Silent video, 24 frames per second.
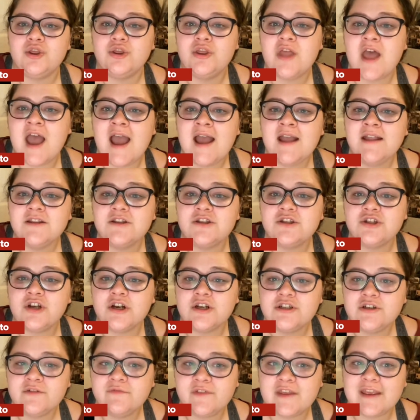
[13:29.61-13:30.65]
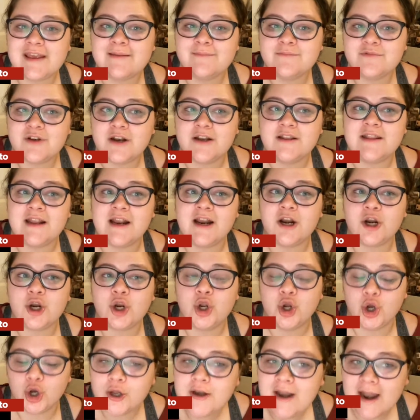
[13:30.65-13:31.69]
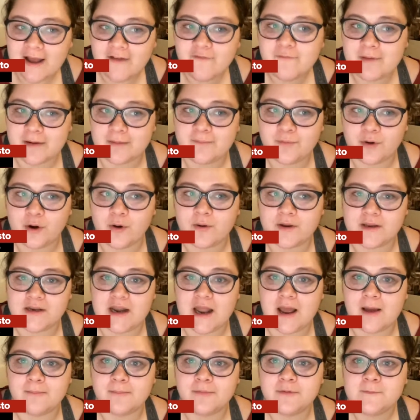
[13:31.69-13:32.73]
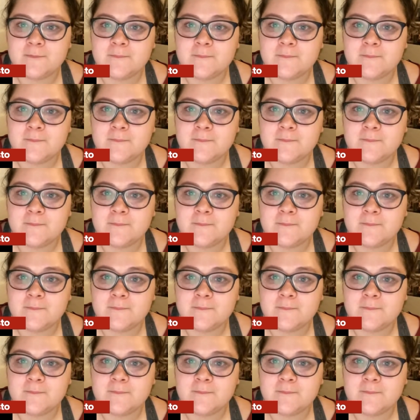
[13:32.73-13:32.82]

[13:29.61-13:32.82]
that stretch of games right there could have been broken up